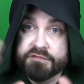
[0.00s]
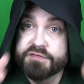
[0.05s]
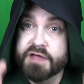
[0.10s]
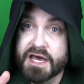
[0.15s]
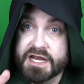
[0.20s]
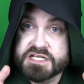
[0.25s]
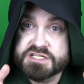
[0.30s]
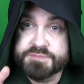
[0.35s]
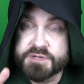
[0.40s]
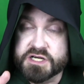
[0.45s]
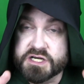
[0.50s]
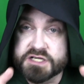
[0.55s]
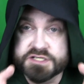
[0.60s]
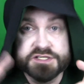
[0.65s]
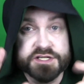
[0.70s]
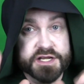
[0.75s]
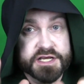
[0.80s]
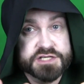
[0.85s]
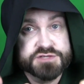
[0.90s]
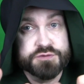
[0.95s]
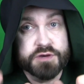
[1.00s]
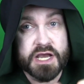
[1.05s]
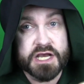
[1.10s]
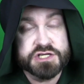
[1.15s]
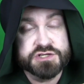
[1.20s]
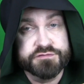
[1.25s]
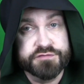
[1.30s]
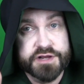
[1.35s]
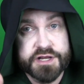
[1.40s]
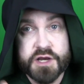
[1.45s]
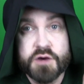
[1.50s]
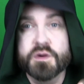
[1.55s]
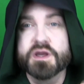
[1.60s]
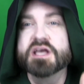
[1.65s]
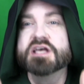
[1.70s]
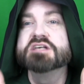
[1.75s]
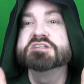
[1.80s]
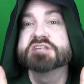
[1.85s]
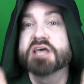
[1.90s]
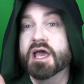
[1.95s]
That is because today's reaction video
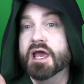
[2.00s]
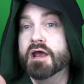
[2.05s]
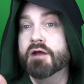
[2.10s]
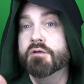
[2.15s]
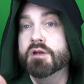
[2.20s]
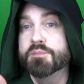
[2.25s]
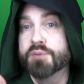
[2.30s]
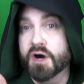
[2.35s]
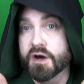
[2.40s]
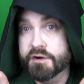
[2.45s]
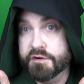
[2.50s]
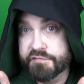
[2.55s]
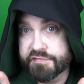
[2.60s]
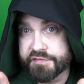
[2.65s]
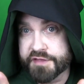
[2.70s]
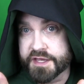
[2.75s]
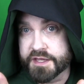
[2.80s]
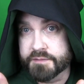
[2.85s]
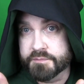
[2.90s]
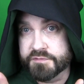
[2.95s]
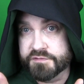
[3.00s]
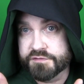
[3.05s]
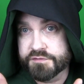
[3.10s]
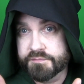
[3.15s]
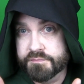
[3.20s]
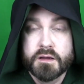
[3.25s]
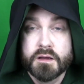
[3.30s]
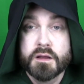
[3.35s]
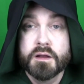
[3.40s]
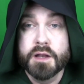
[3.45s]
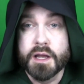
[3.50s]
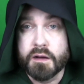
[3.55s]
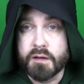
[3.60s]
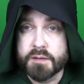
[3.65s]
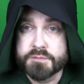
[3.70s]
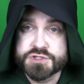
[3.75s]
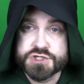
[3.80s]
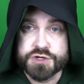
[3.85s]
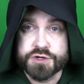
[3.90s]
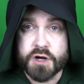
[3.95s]
is Harry Potter themed. Now,
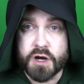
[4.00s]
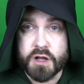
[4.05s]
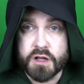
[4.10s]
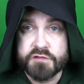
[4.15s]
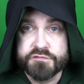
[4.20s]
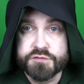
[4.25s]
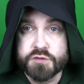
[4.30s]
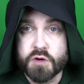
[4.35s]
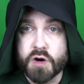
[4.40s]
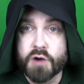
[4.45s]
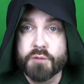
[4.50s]
I'm sure all of you